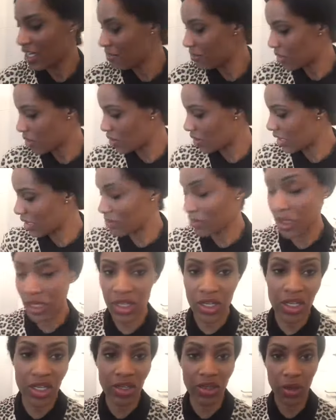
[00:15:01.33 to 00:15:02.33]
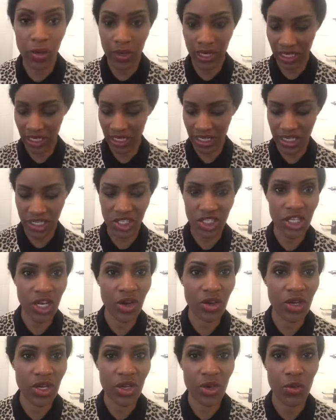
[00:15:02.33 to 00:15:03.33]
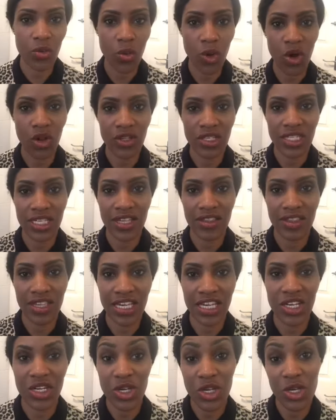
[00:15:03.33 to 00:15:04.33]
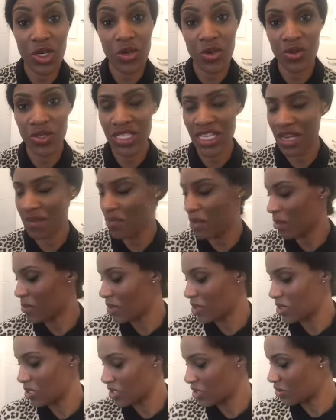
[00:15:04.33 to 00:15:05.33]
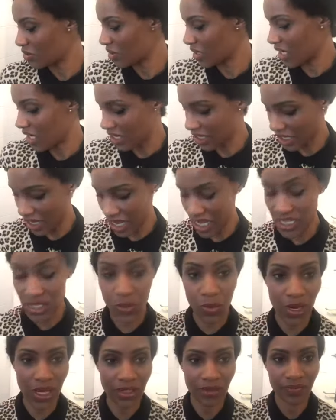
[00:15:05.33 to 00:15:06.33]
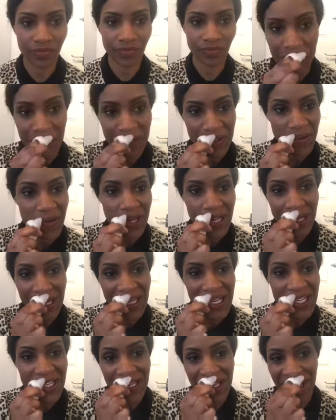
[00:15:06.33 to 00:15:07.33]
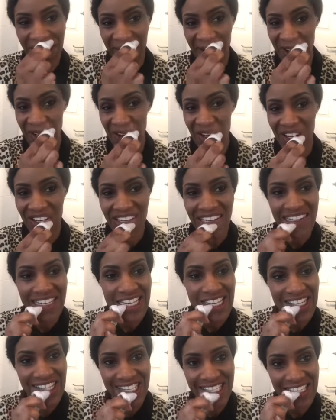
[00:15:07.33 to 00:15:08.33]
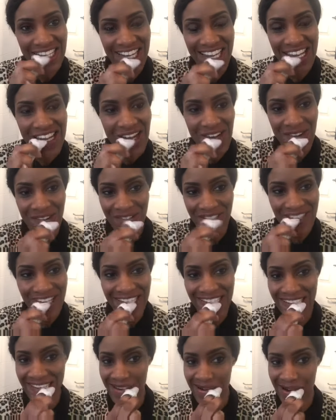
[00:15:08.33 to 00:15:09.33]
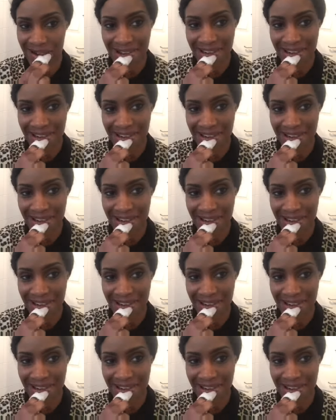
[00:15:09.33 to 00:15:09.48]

lip colour, I'm going to quickly show you what the nude in my purse looked like as well. I'll just quickly take off this lip